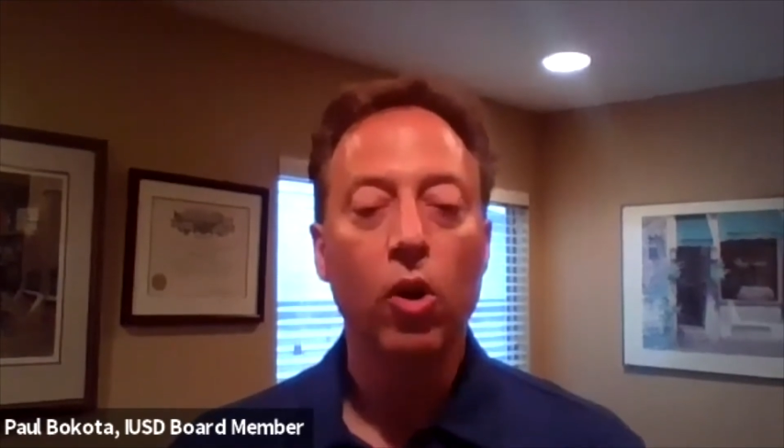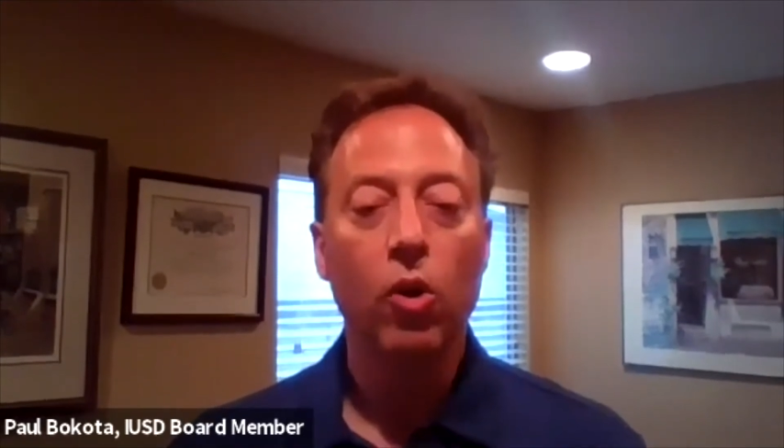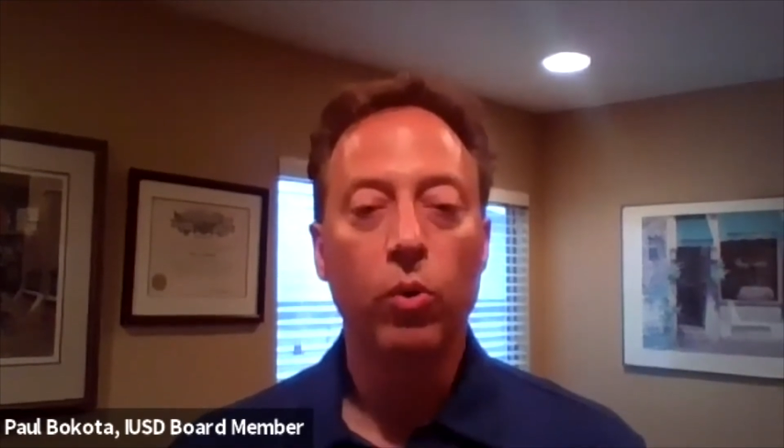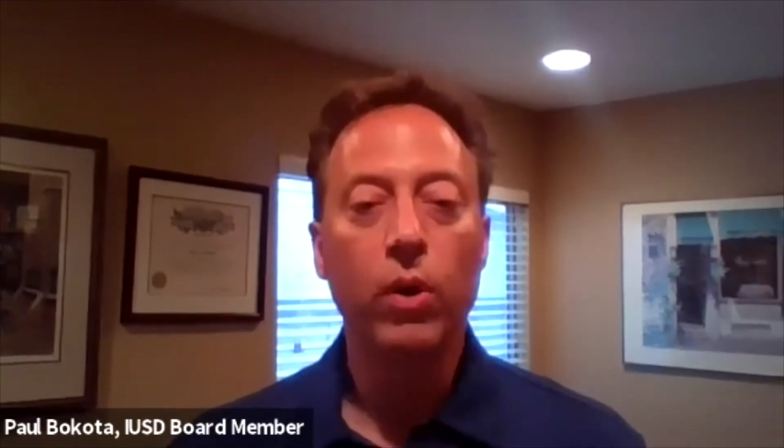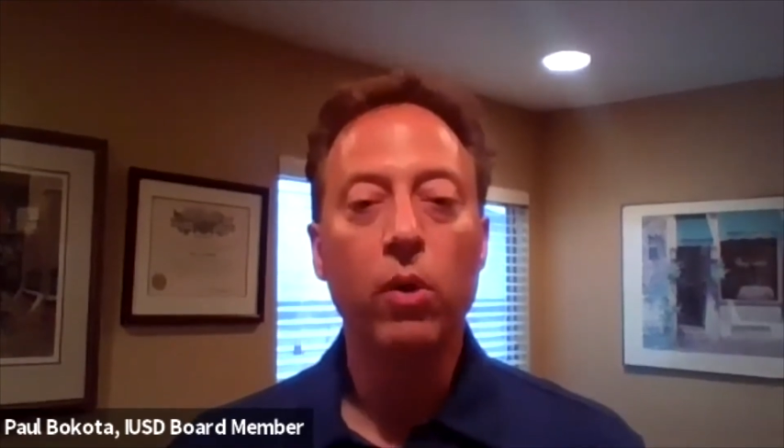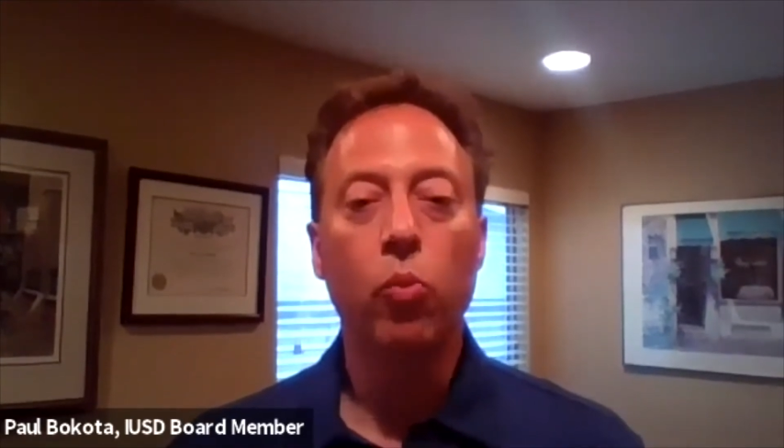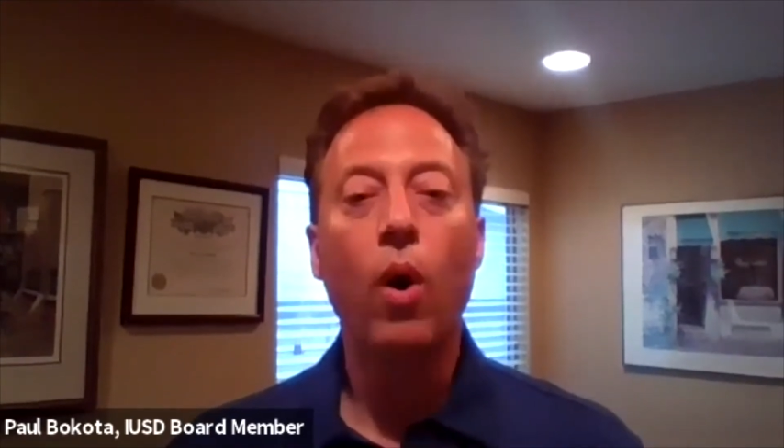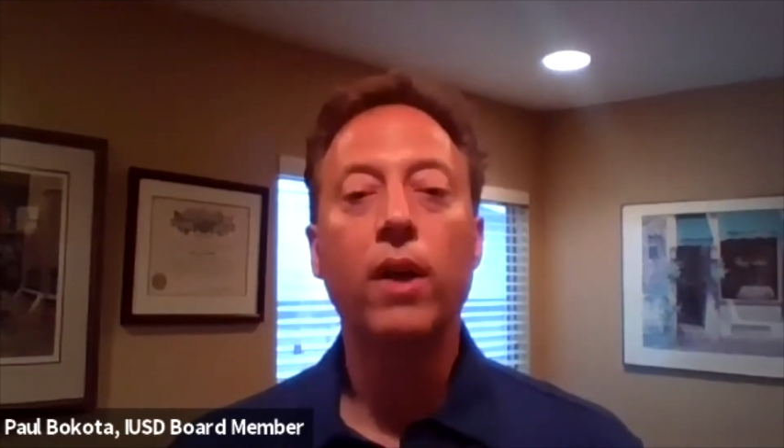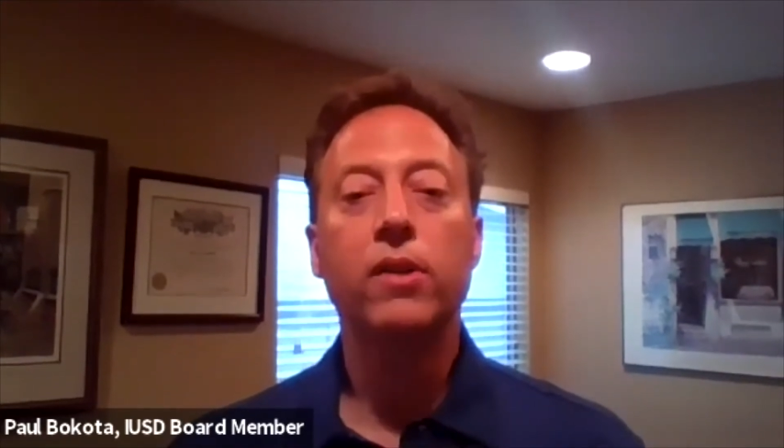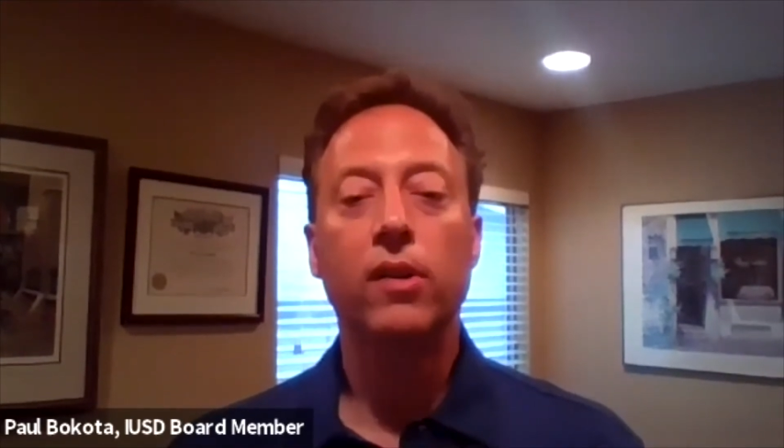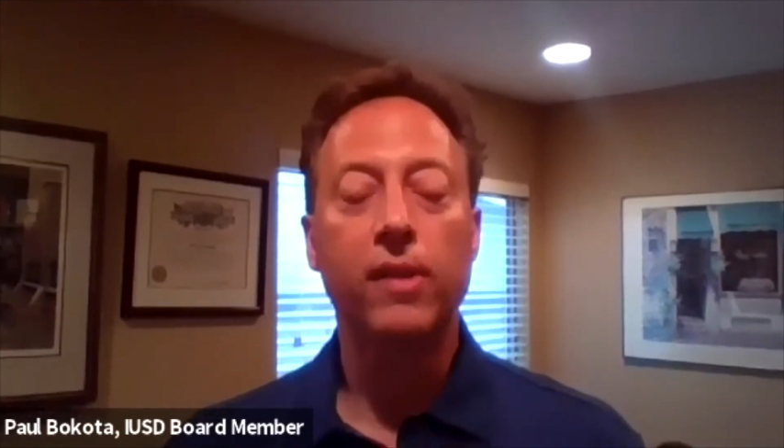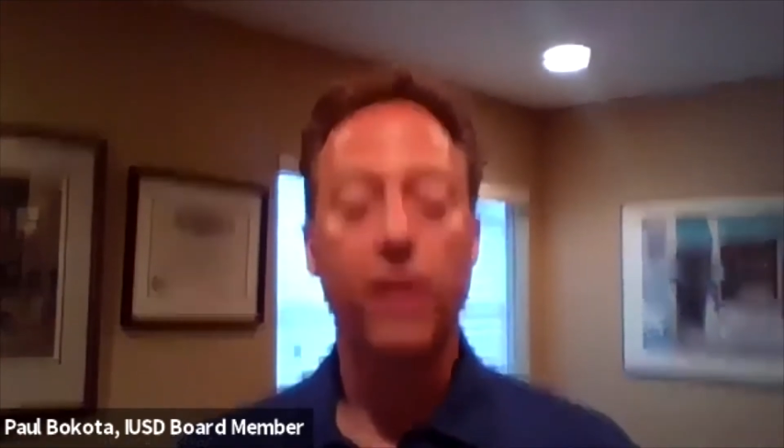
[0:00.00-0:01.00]
We want
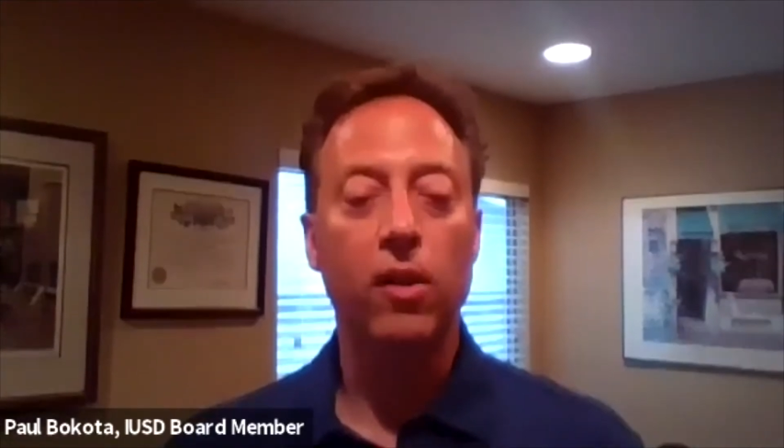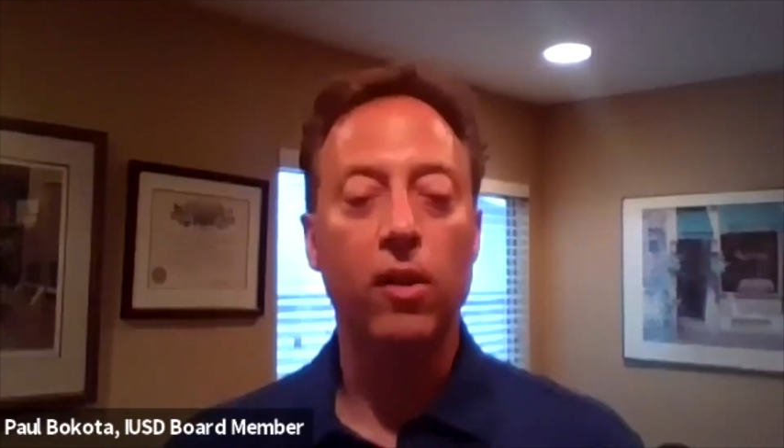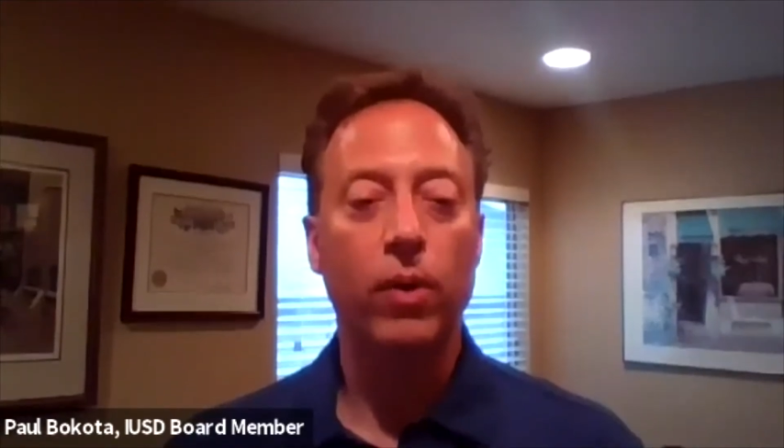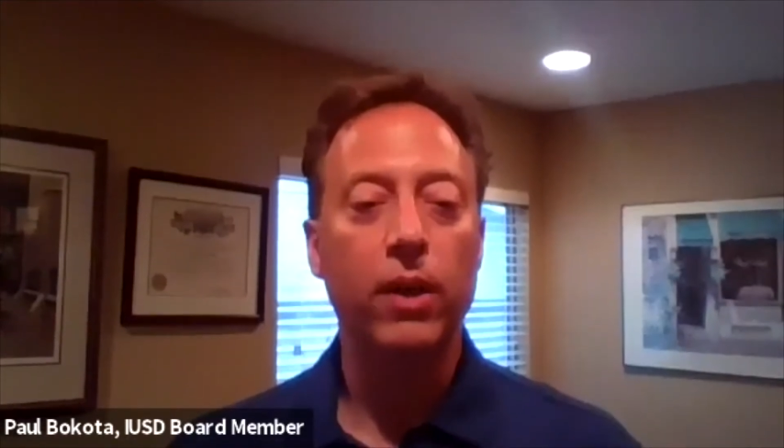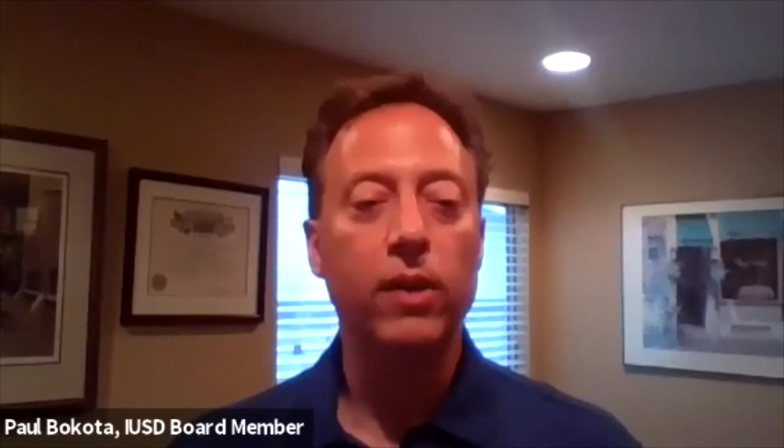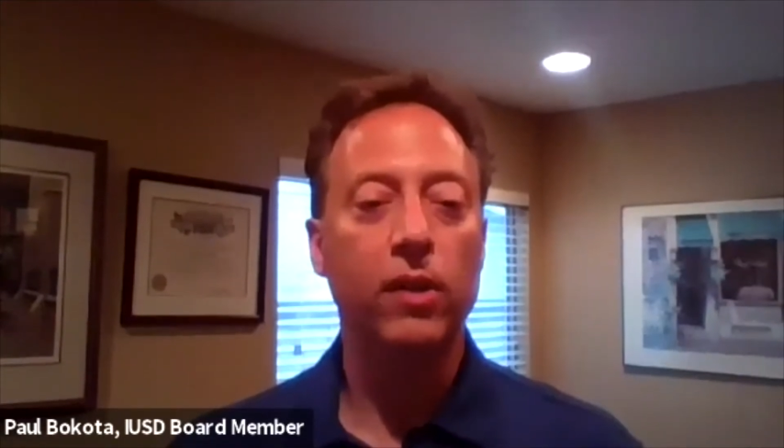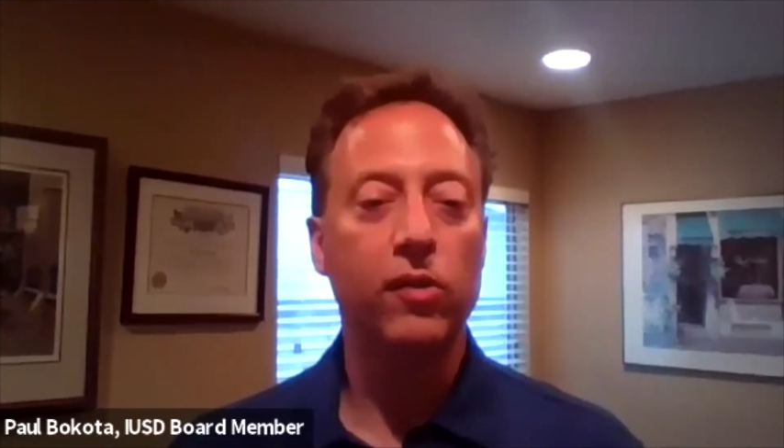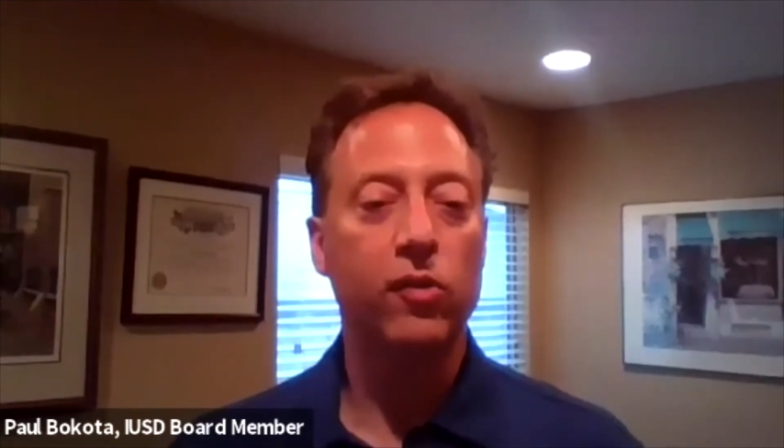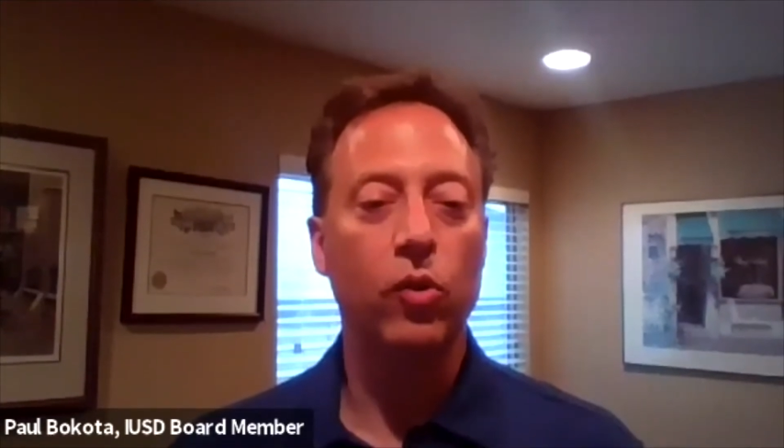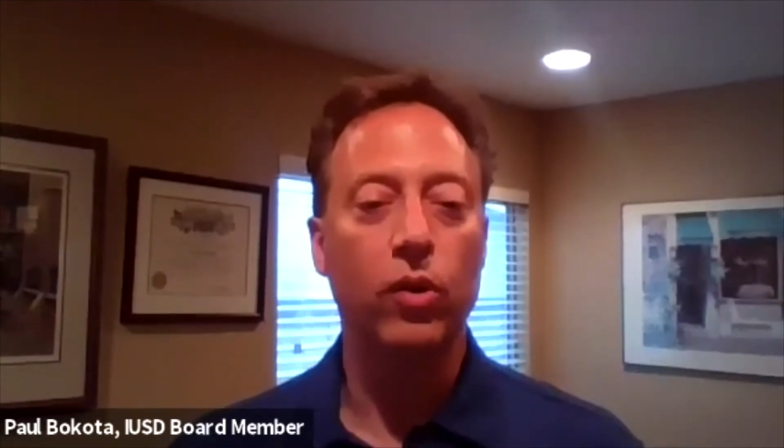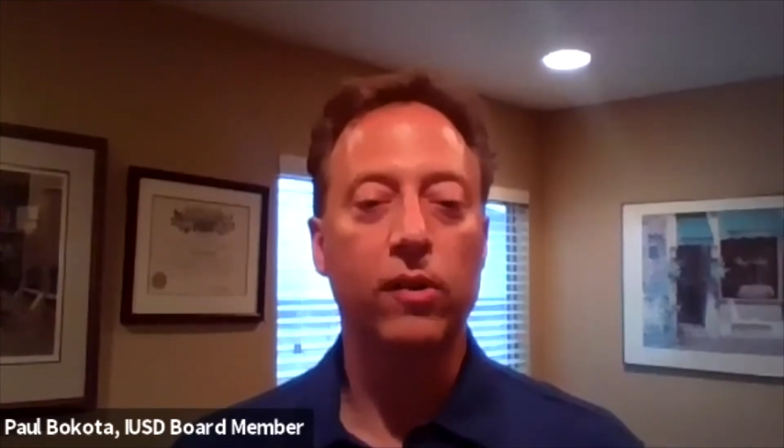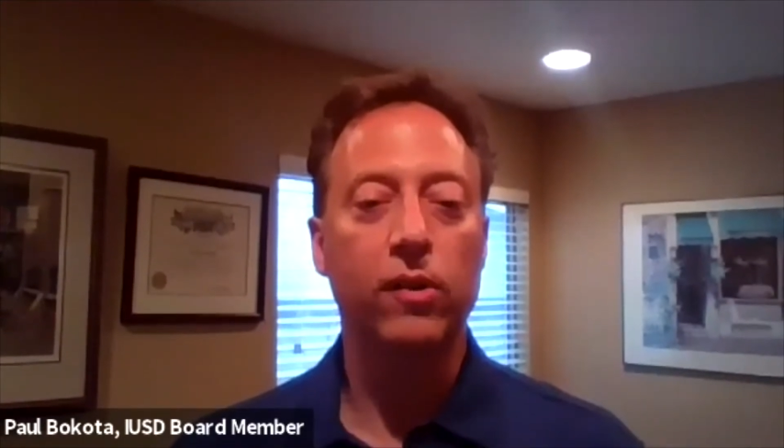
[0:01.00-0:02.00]
to celebrate these students.